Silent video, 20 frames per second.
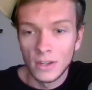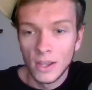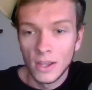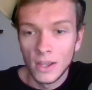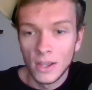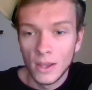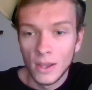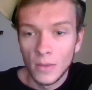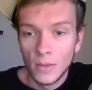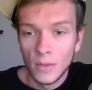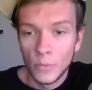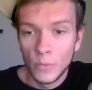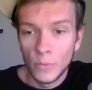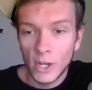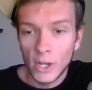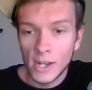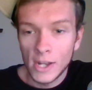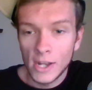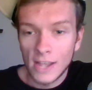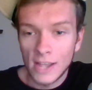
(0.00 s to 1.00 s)
But
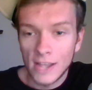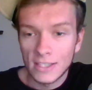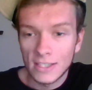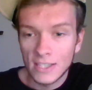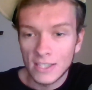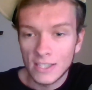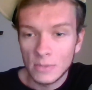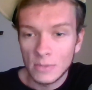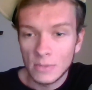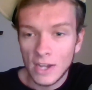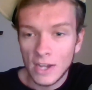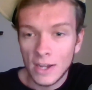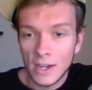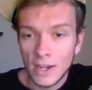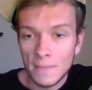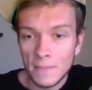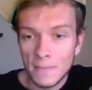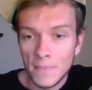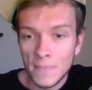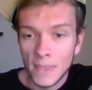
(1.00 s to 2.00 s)
at the same time,
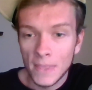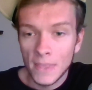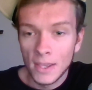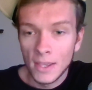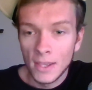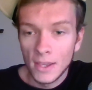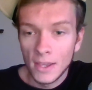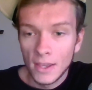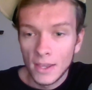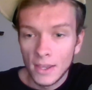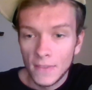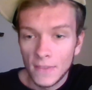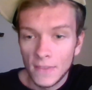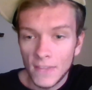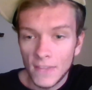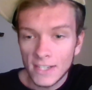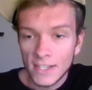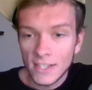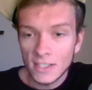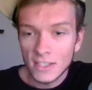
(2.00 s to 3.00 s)
that
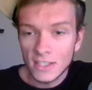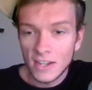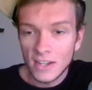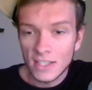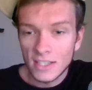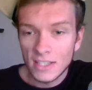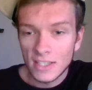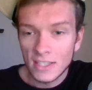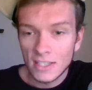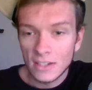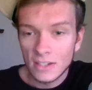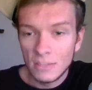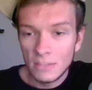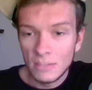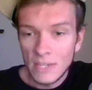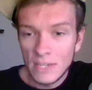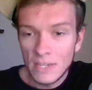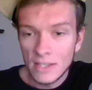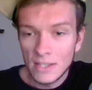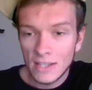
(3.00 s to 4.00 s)
doesn't necessarily mean
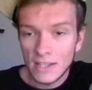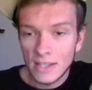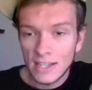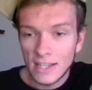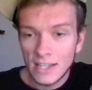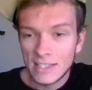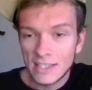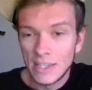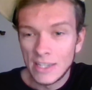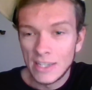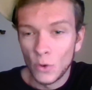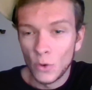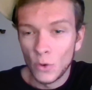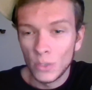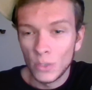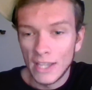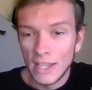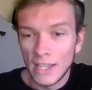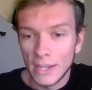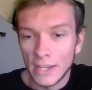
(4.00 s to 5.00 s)
that that's the only
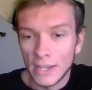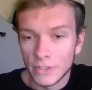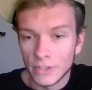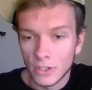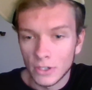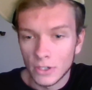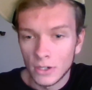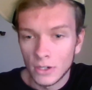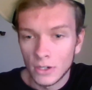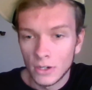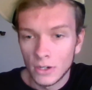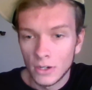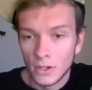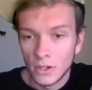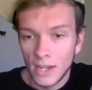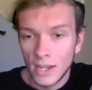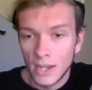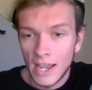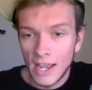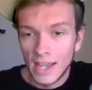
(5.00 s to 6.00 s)
answer.
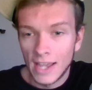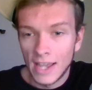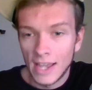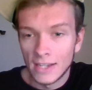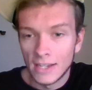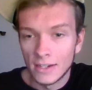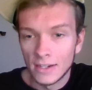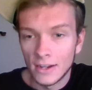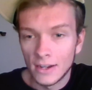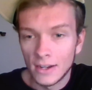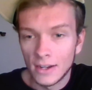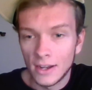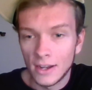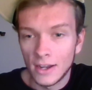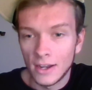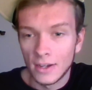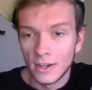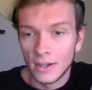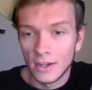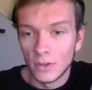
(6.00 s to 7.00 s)
And
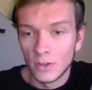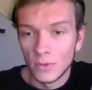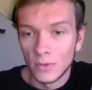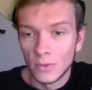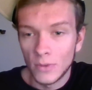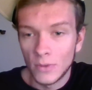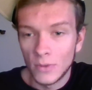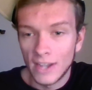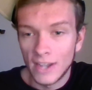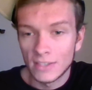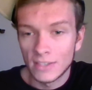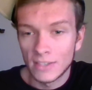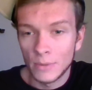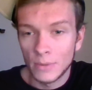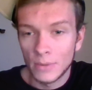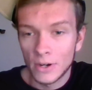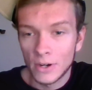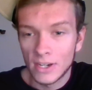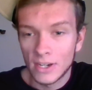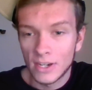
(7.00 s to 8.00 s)
as
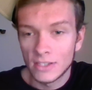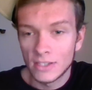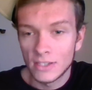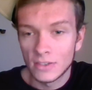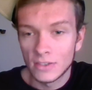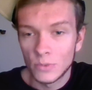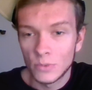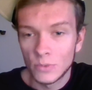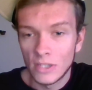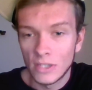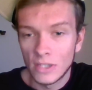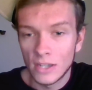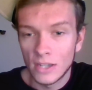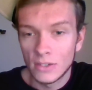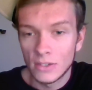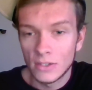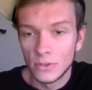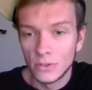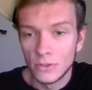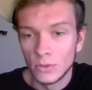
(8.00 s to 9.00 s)
Americans, we tend
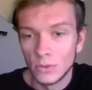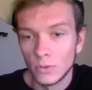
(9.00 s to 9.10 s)
to